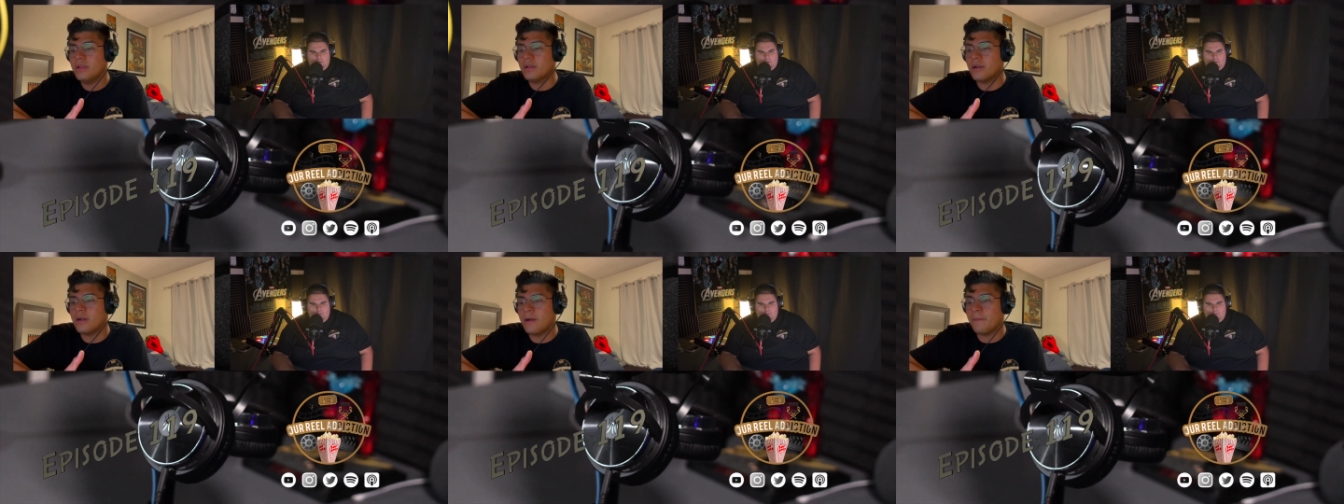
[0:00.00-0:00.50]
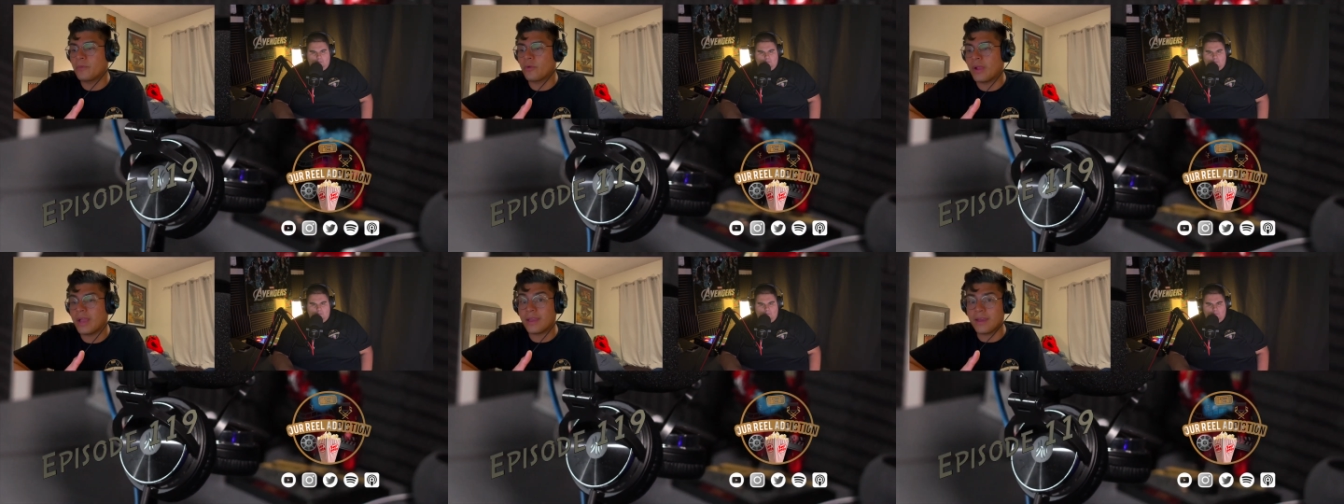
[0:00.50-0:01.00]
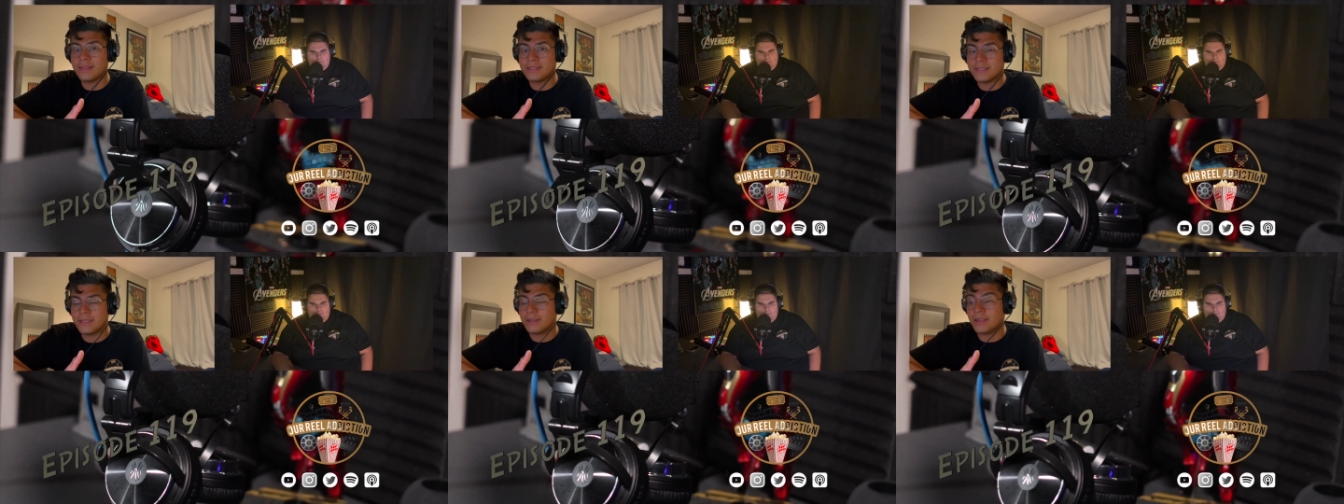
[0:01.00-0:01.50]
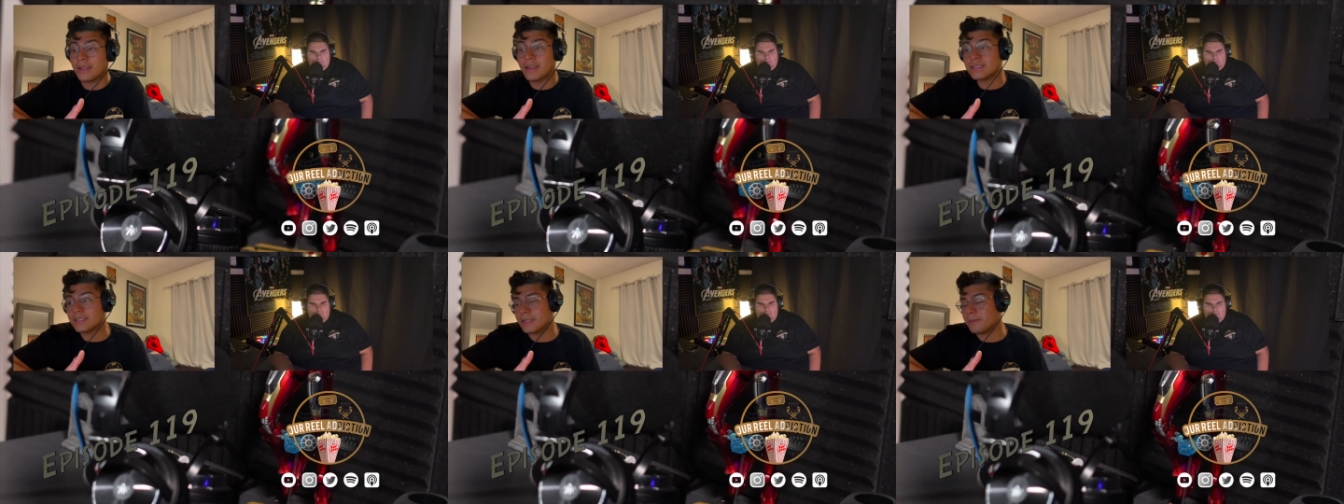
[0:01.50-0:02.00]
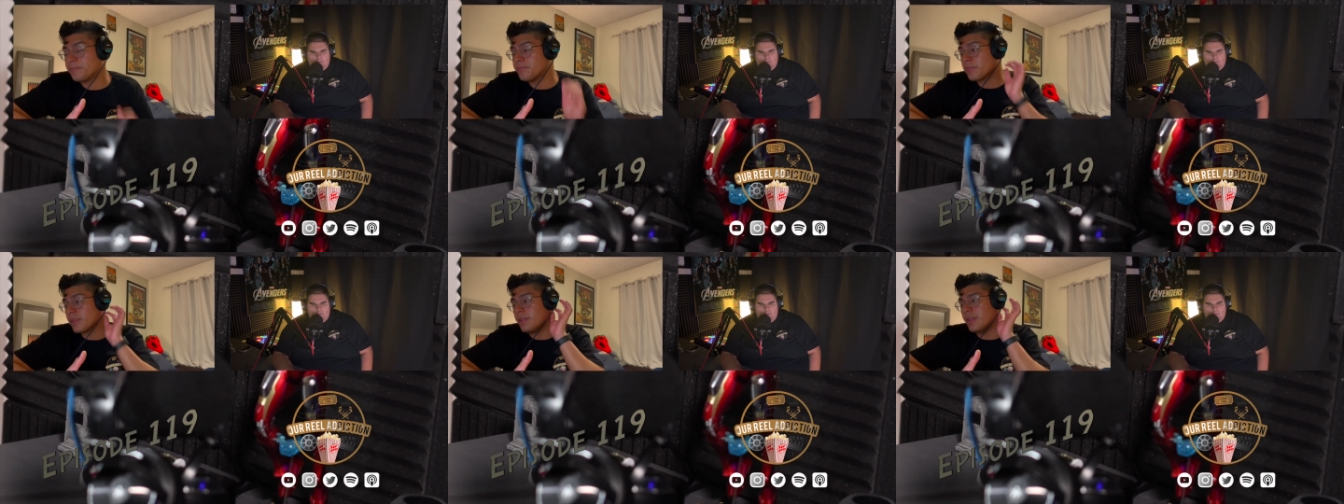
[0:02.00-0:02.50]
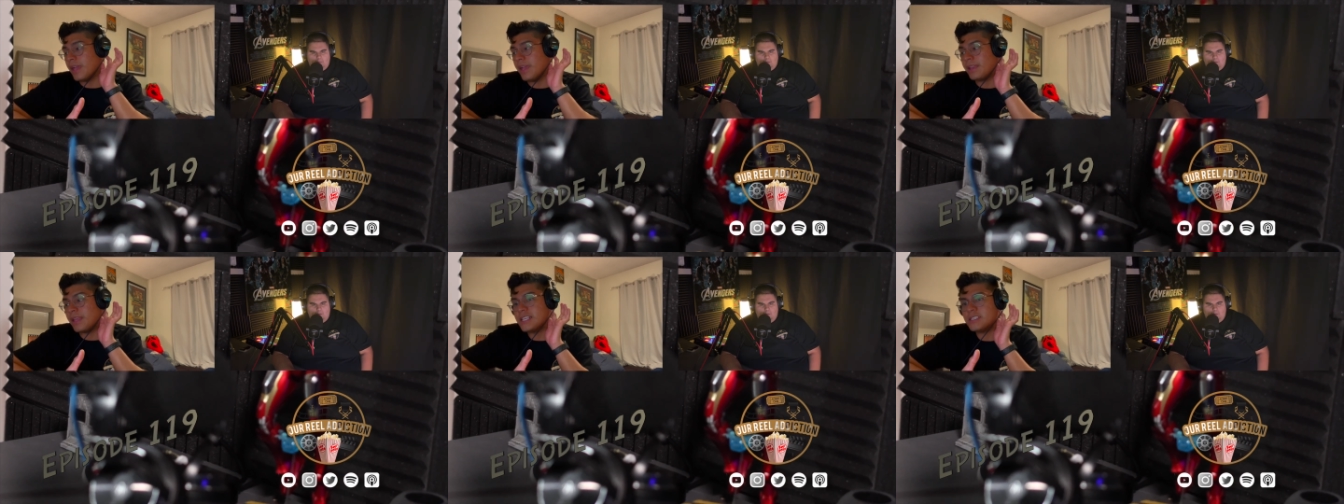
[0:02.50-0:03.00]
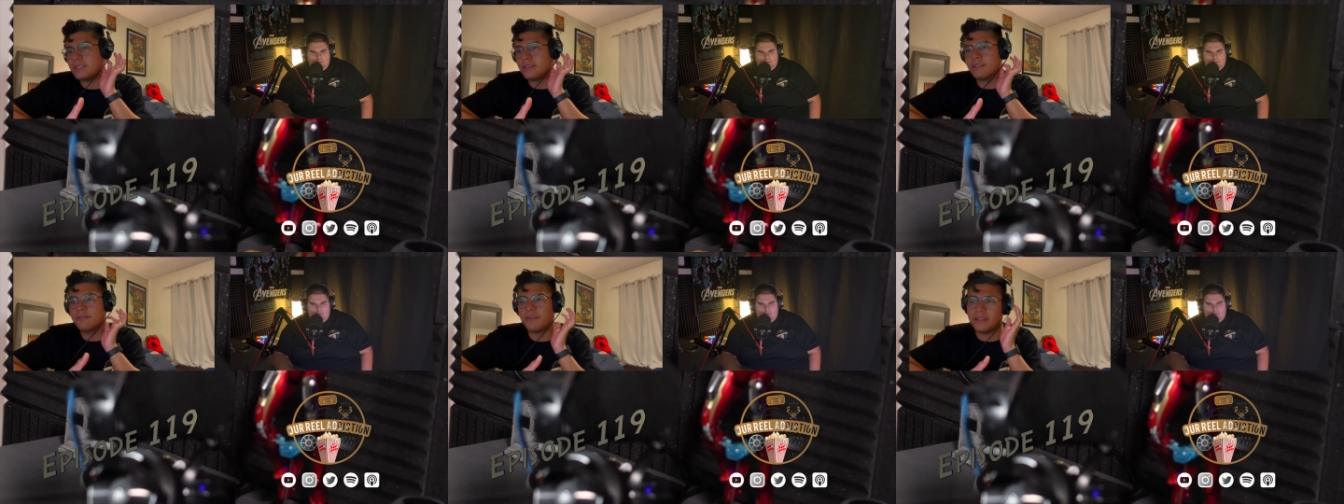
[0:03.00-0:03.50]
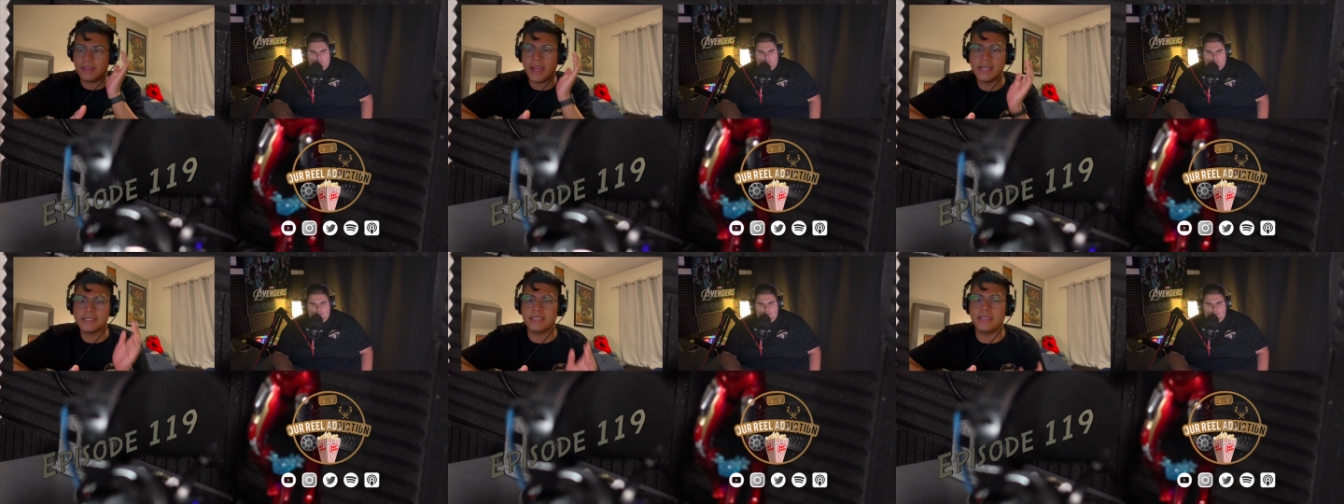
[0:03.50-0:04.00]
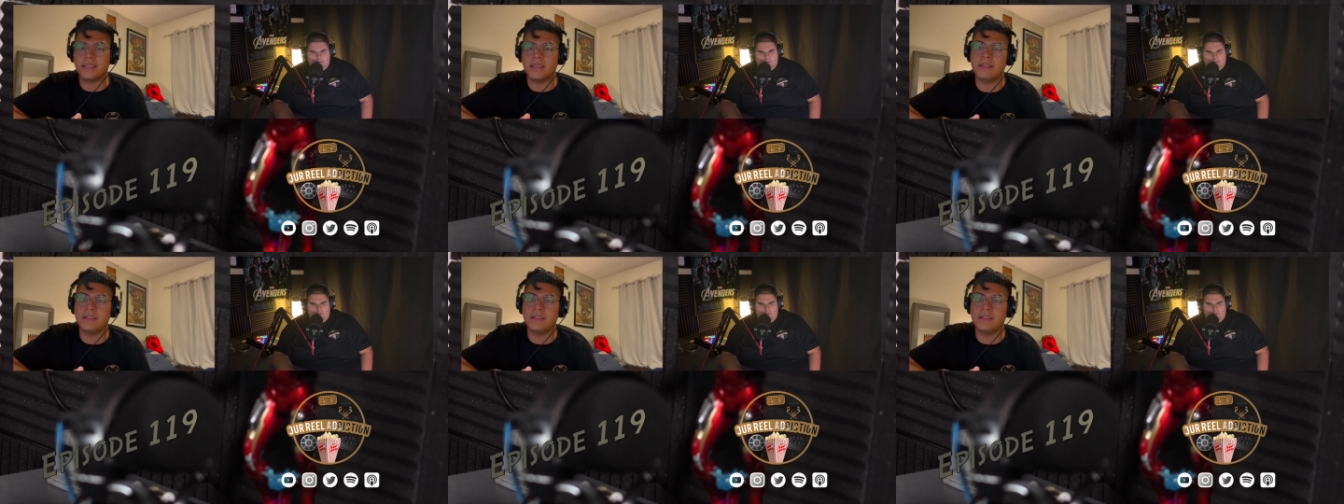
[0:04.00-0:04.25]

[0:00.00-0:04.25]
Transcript: Grant Gustin, and he's done fantastic.